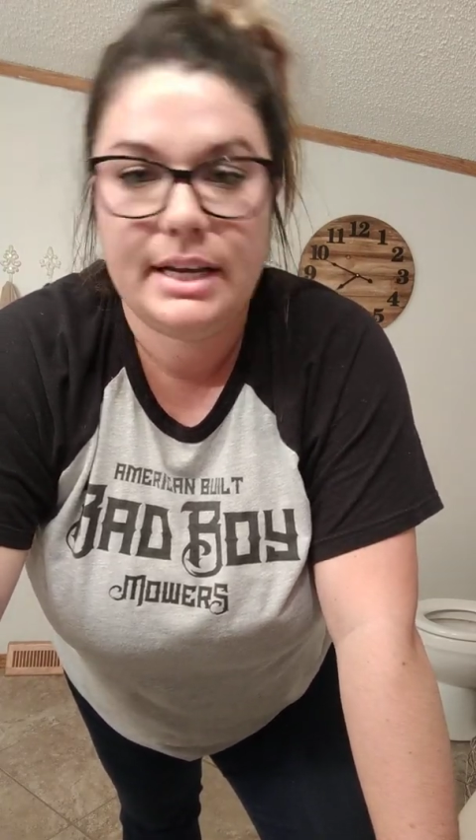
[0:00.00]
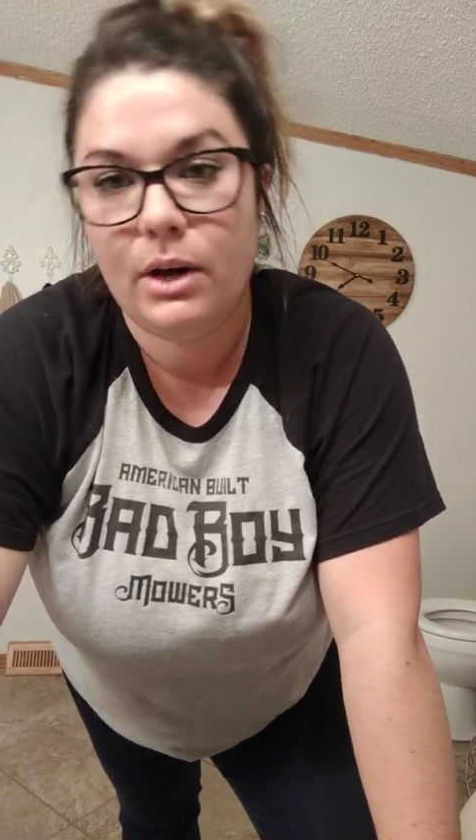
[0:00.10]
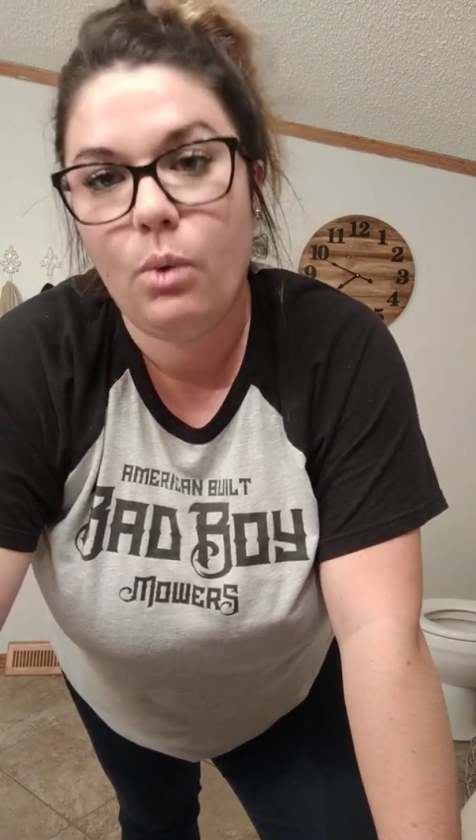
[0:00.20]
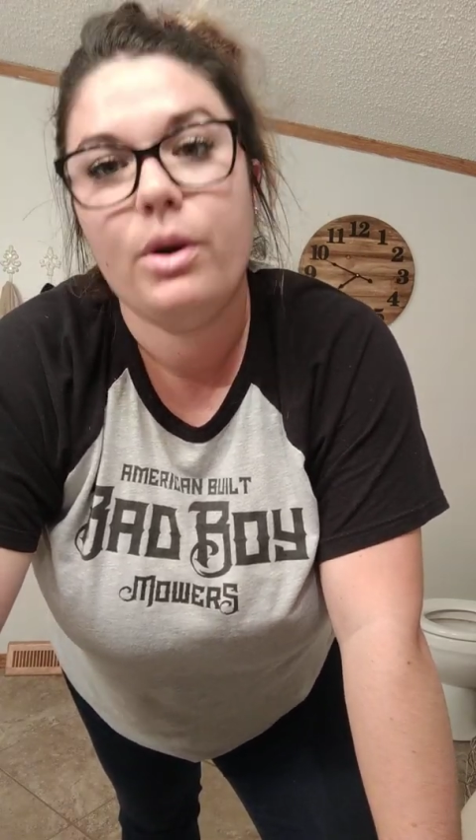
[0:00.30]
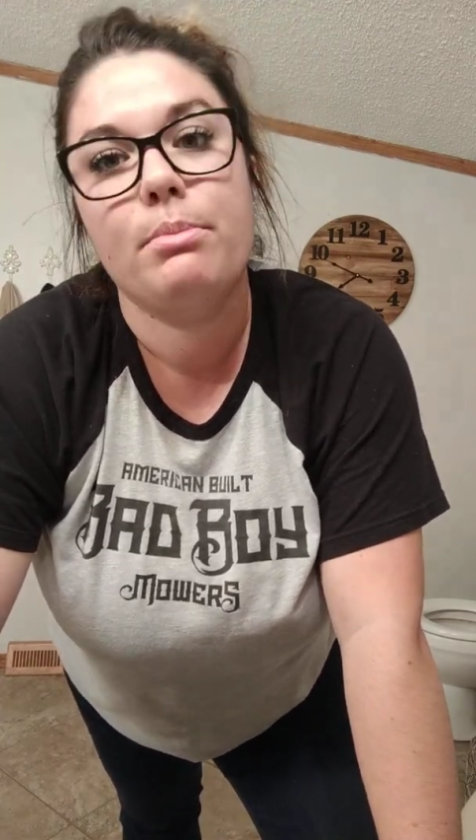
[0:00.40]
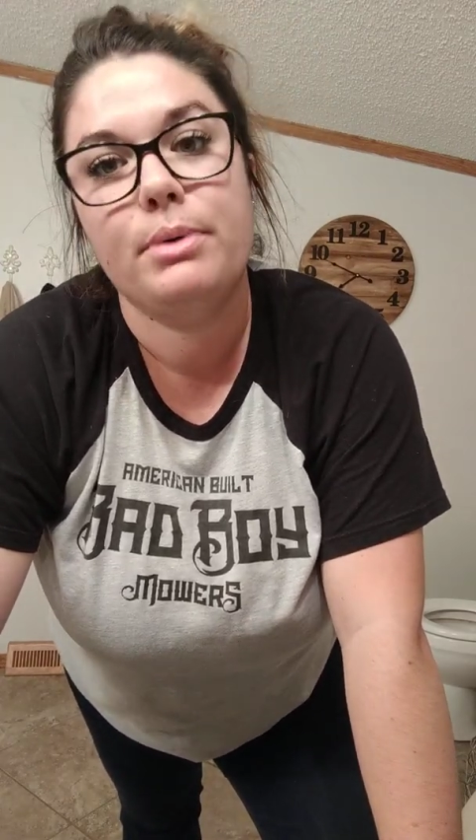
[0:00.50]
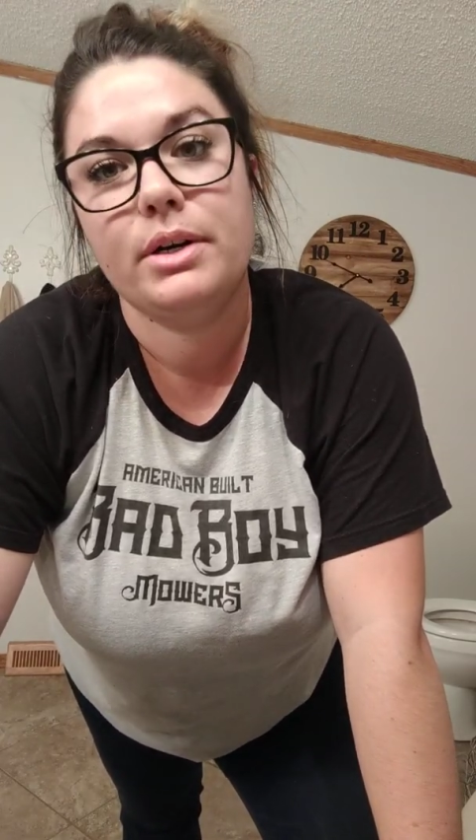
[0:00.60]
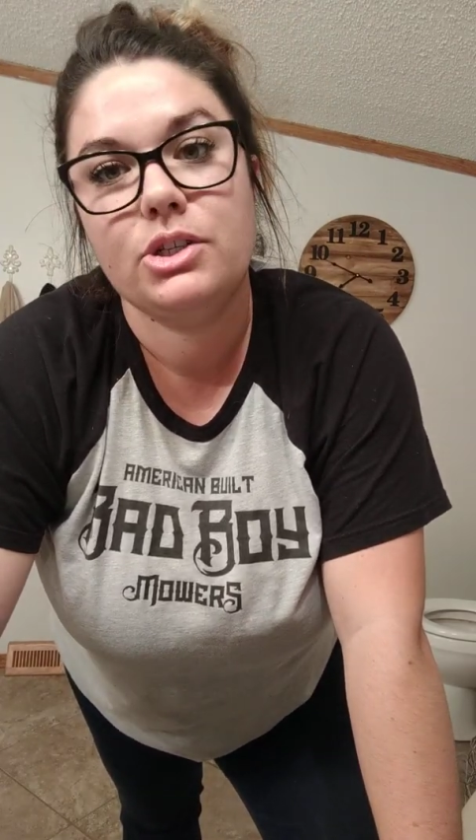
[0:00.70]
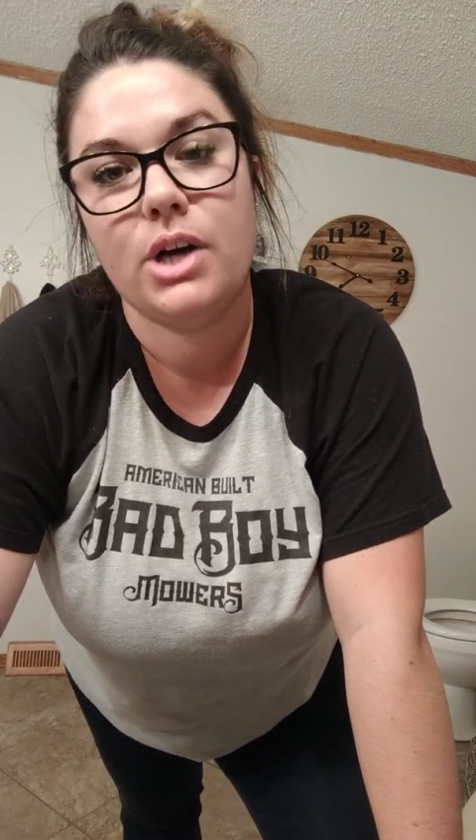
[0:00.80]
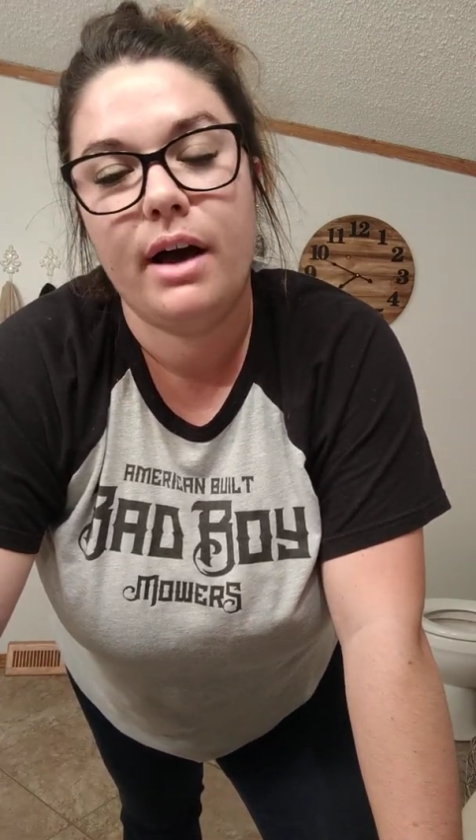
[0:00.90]
I don't want to
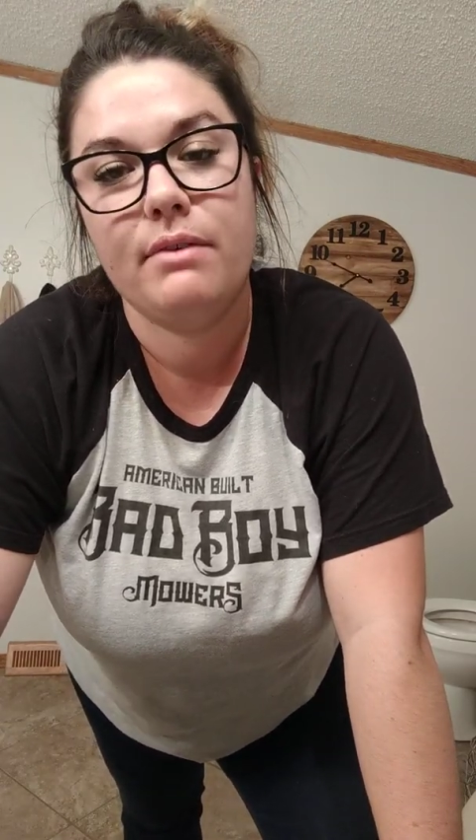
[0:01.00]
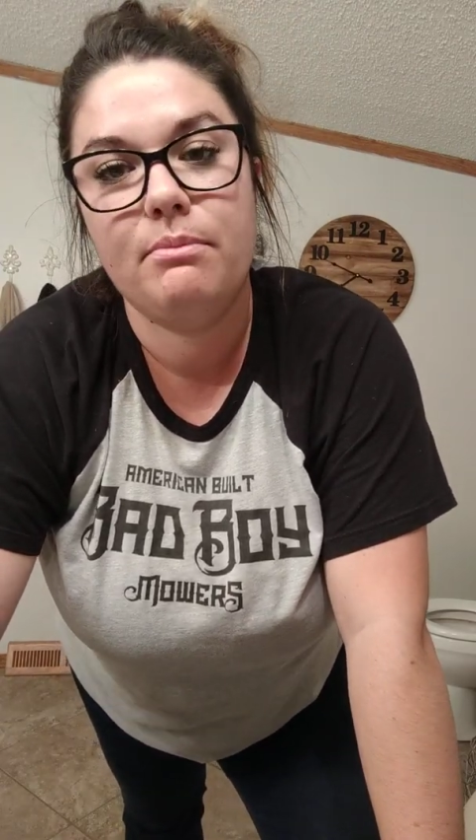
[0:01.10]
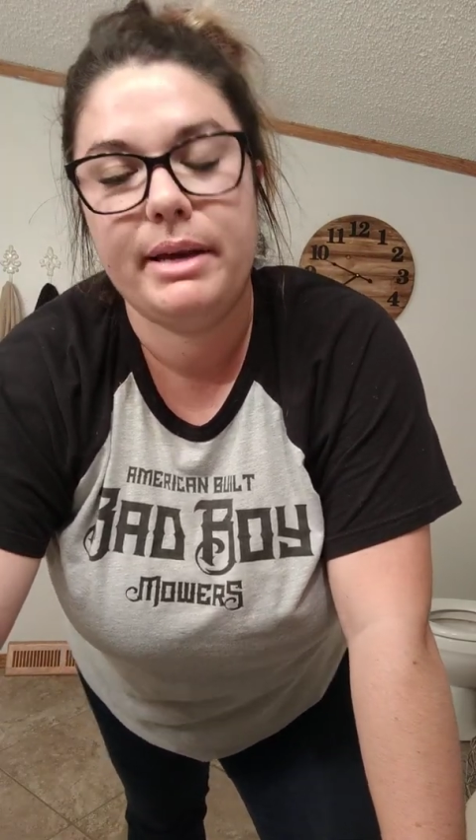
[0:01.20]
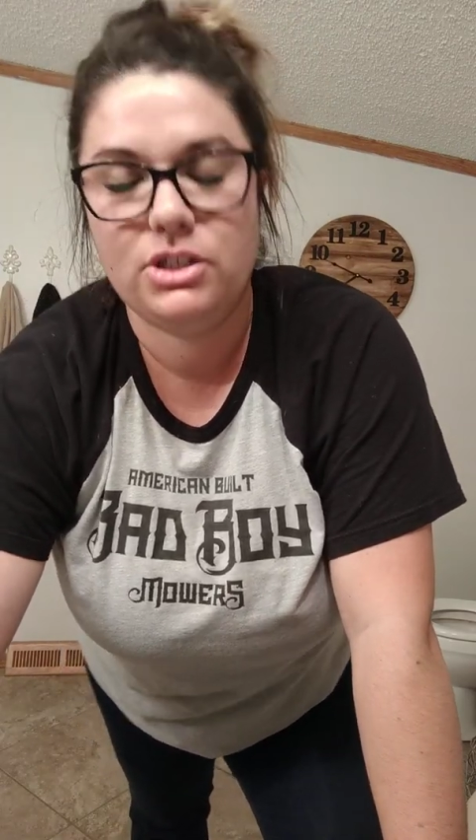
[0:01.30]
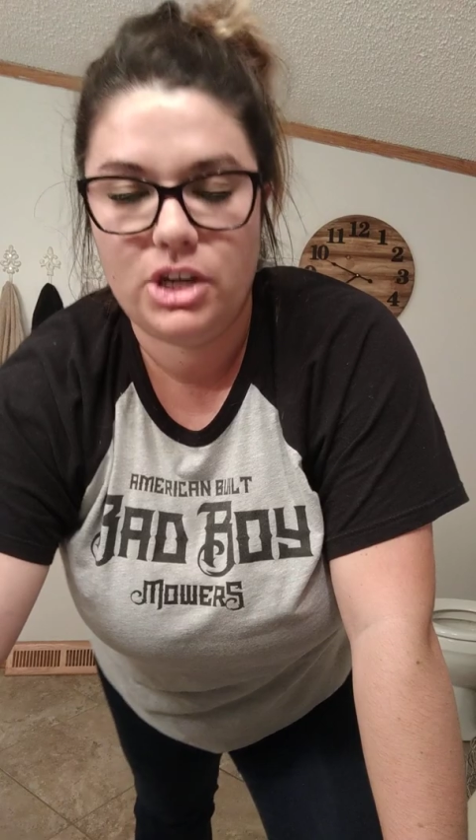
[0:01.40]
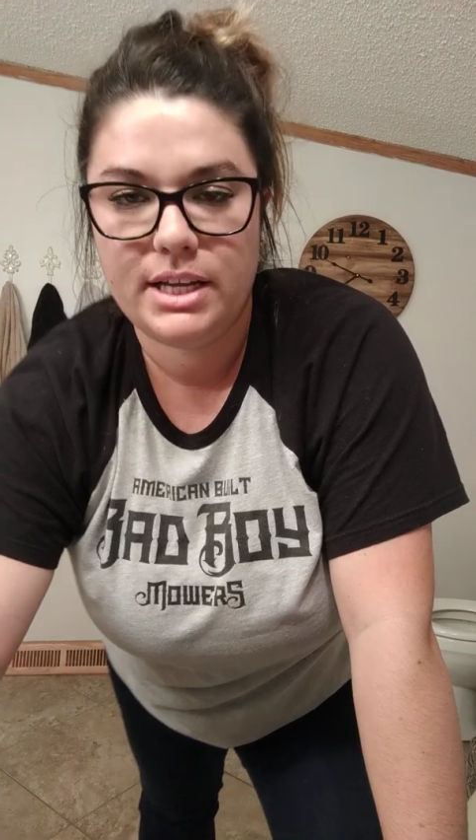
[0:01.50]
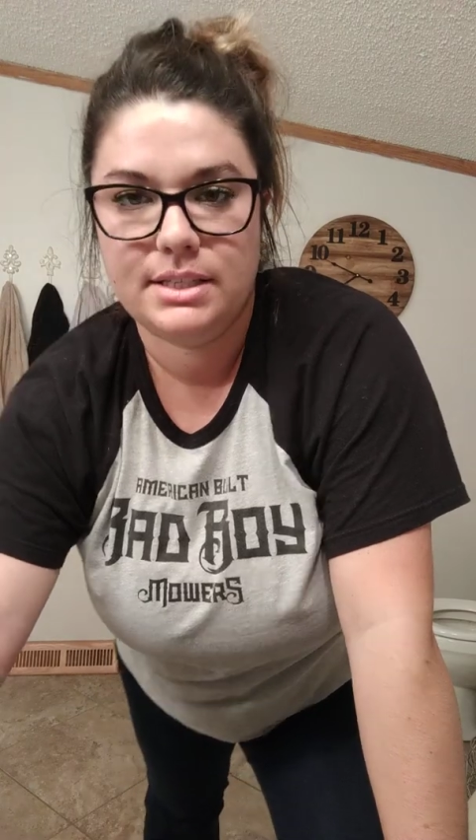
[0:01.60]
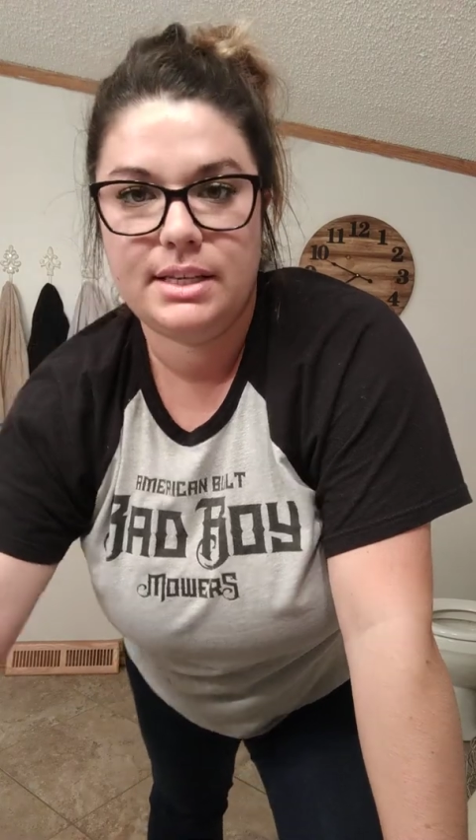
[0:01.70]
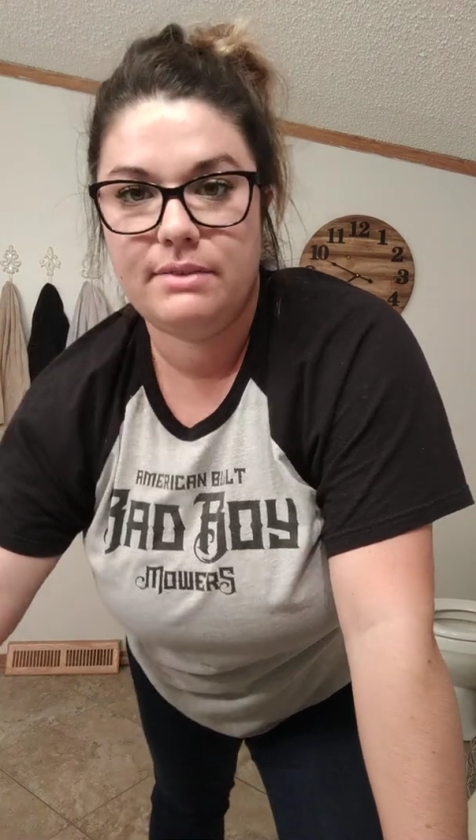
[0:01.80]
push off my chance